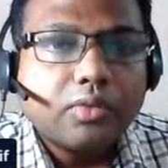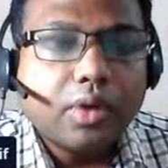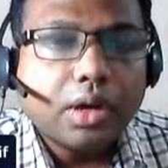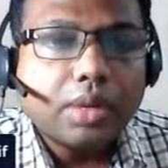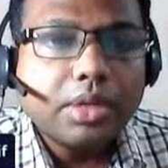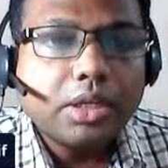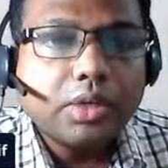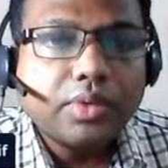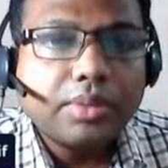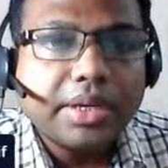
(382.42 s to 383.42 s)

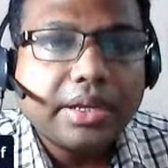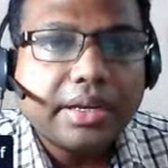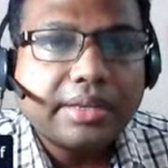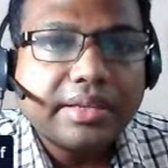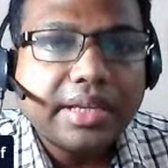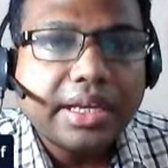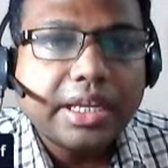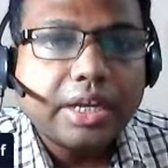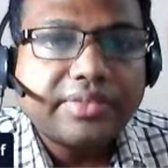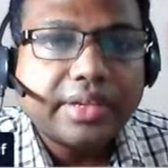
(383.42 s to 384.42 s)
Vulnerability will be greatest in
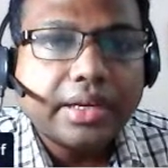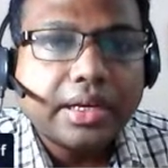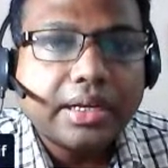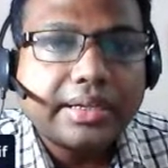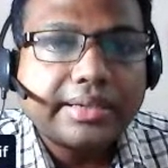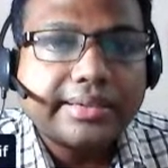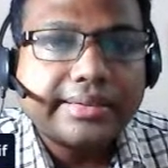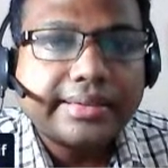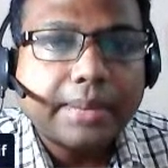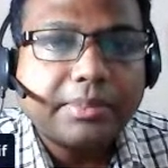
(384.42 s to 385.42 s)
area of
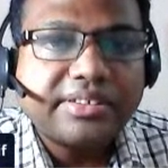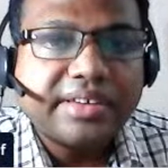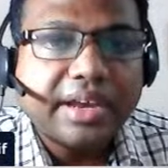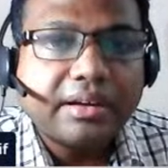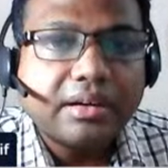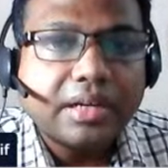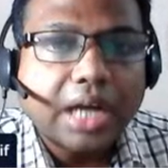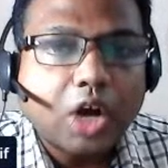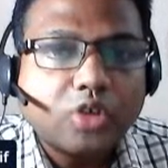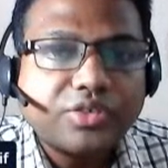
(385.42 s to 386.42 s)
substandard
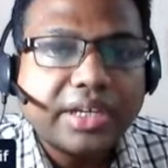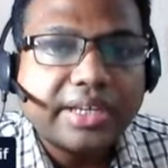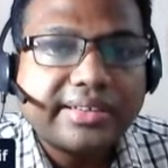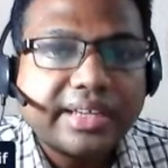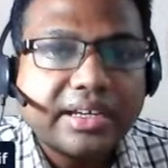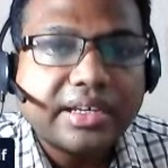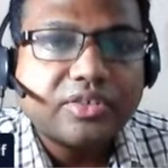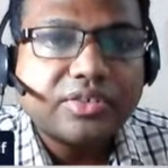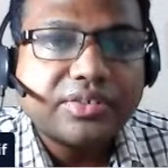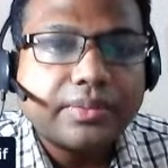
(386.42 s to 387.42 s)
housing and
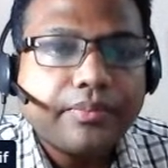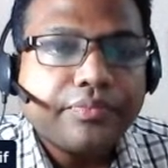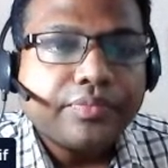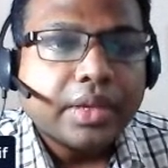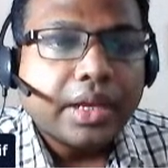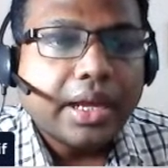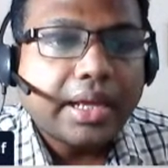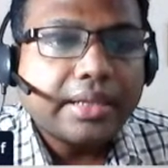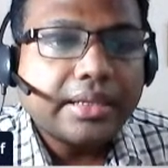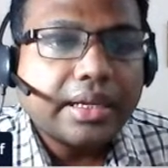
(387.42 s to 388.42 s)
sanitations,
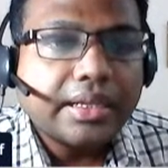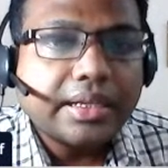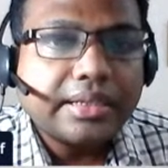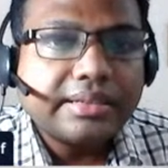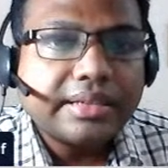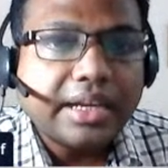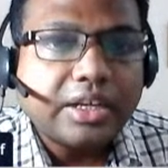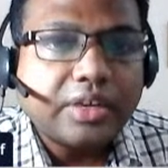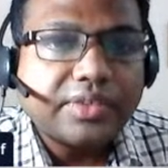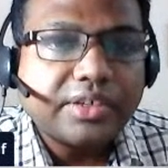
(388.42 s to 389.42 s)
and this
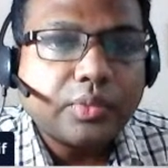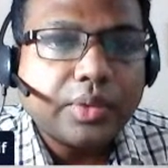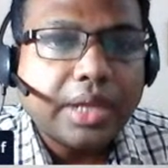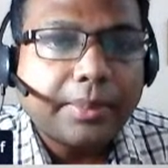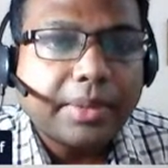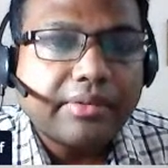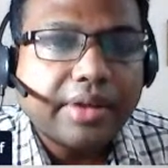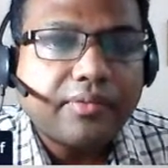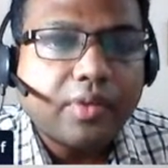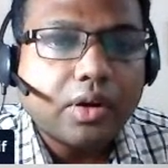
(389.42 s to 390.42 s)
kind of things will happen.
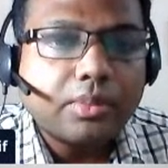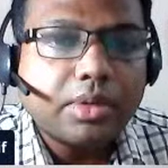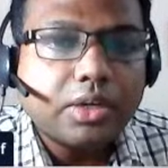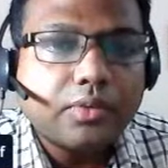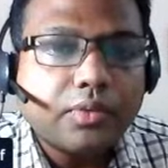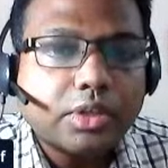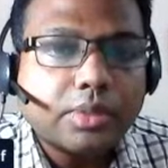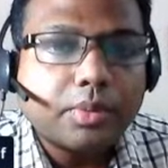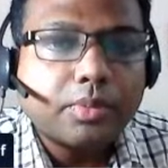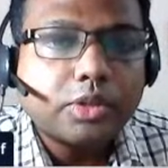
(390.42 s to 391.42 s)
Great vulnerability for the
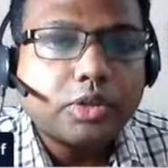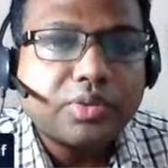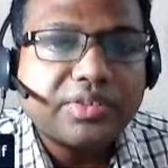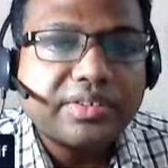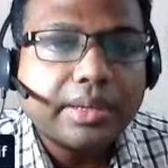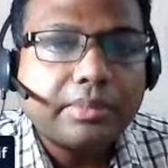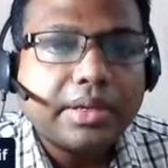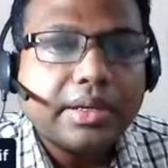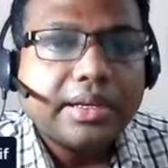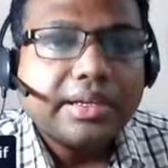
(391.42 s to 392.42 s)
population with same
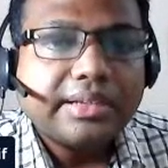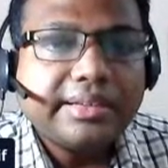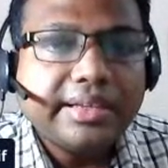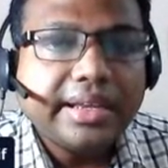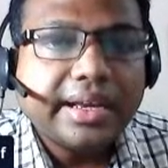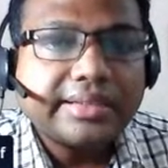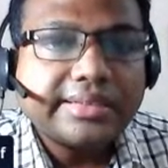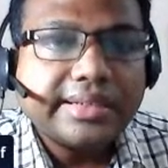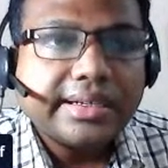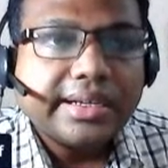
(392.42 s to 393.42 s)

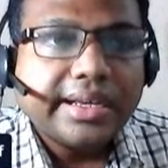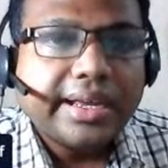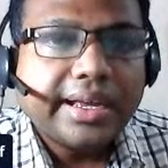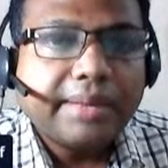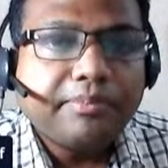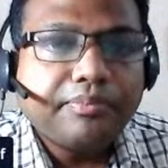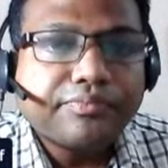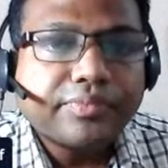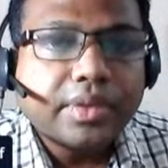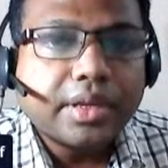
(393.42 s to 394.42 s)
serious uh,
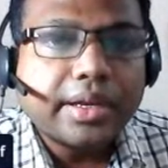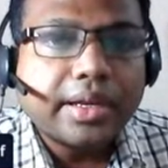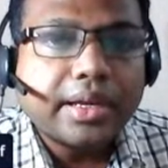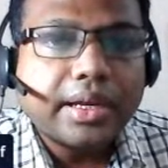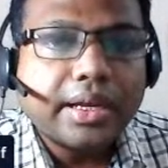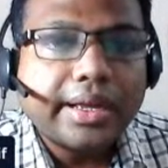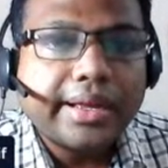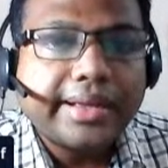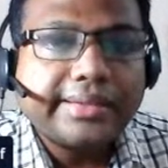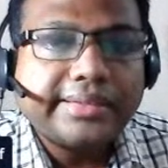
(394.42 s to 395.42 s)

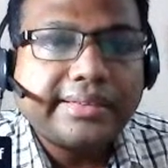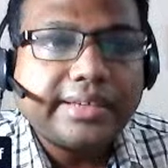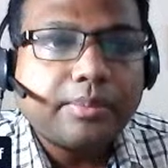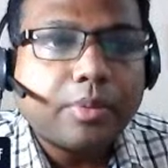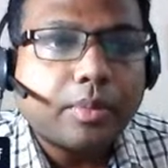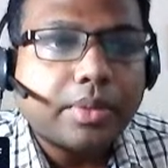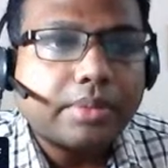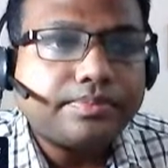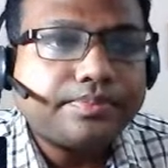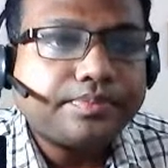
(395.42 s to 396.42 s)
existing problem.